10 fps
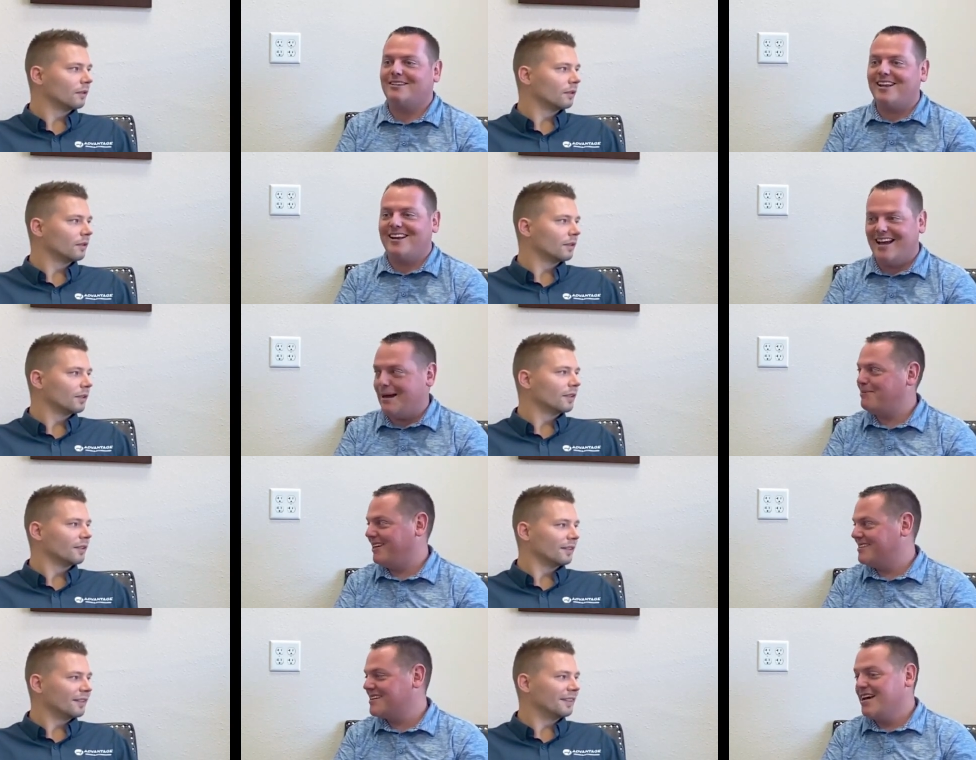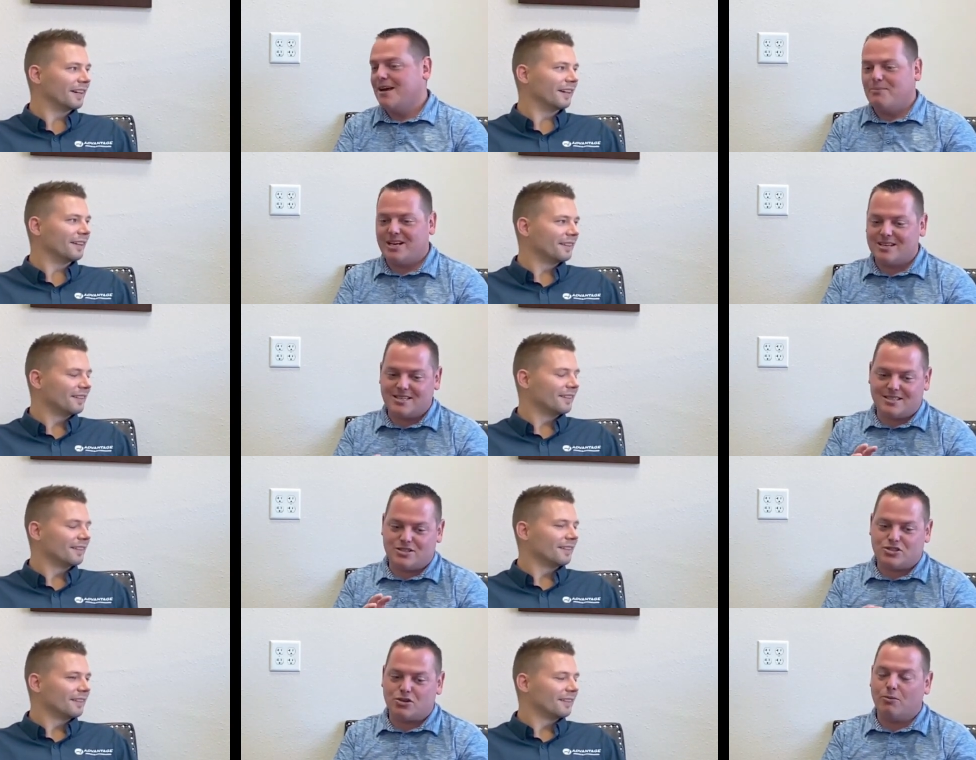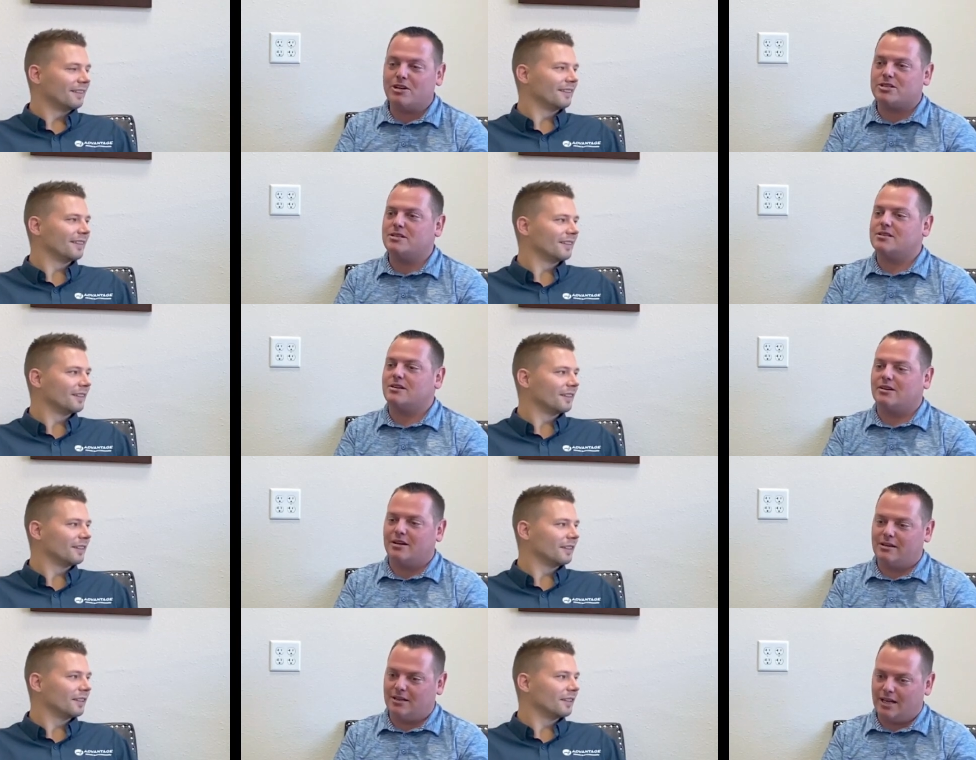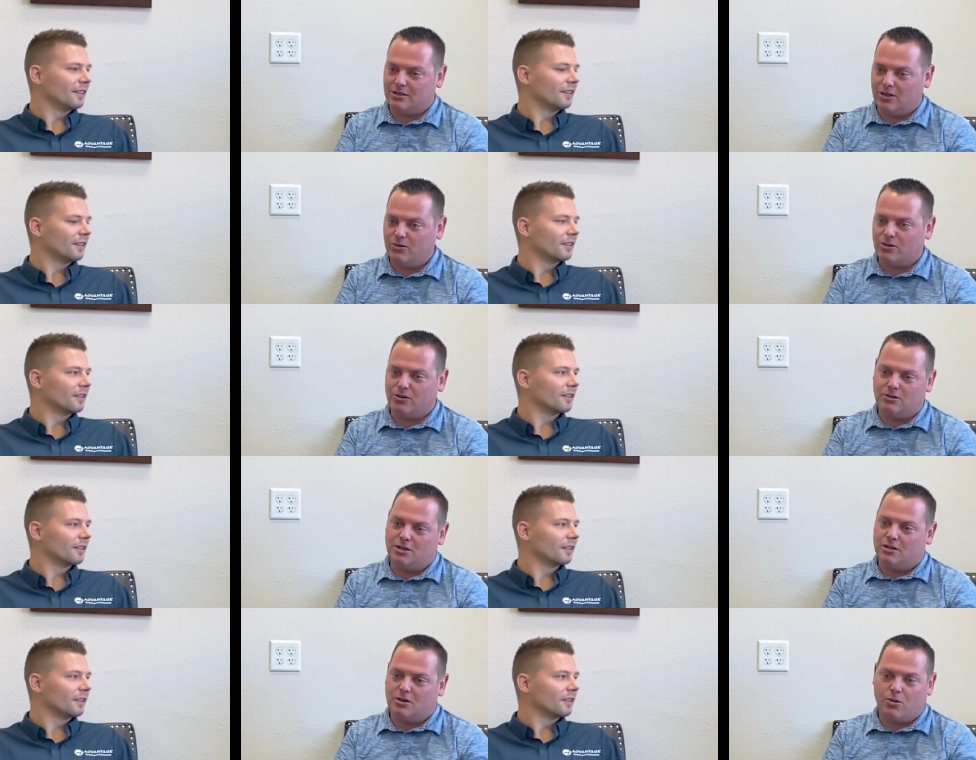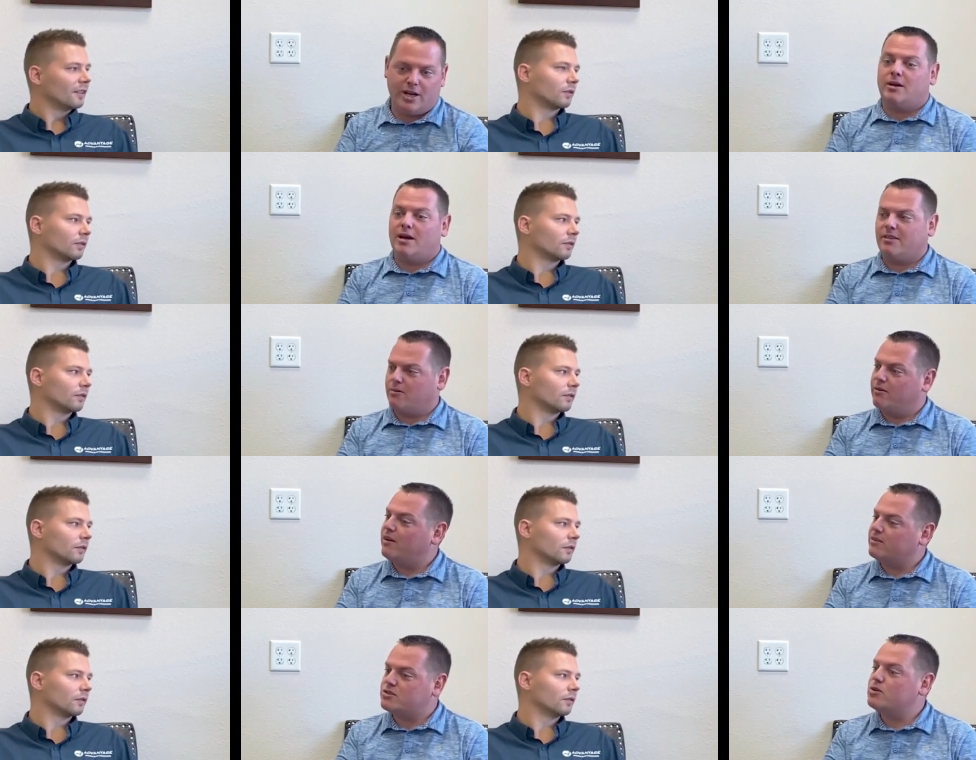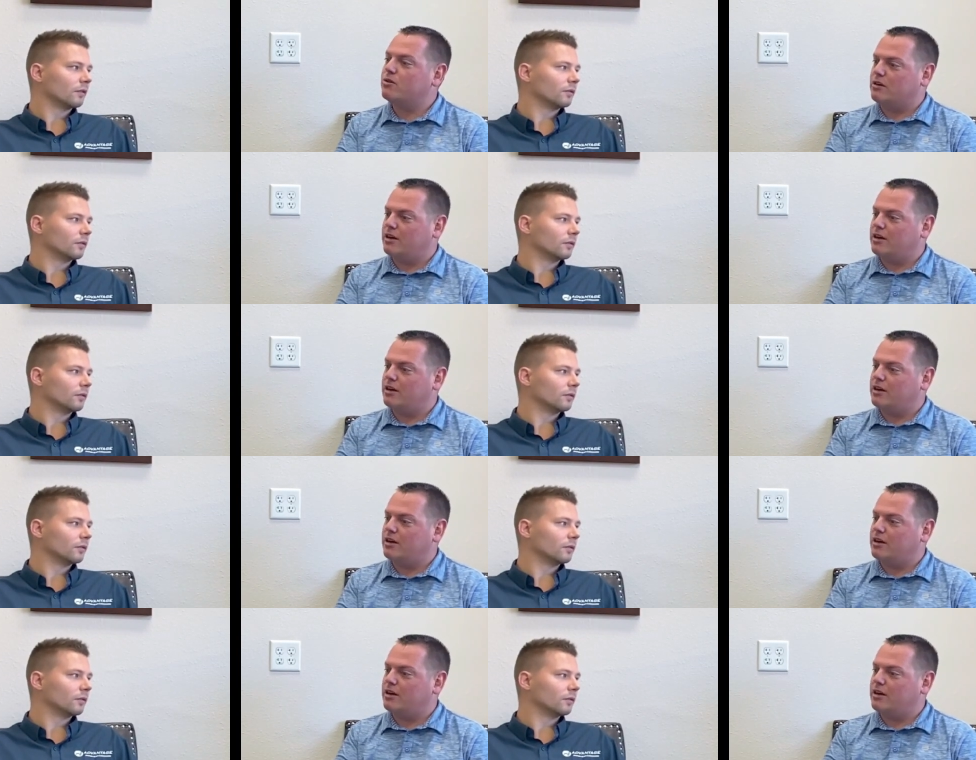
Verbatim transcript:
Speaker 1: like happiness. Yeah. Because it's so much easier to like local, quick. I think we've had two of our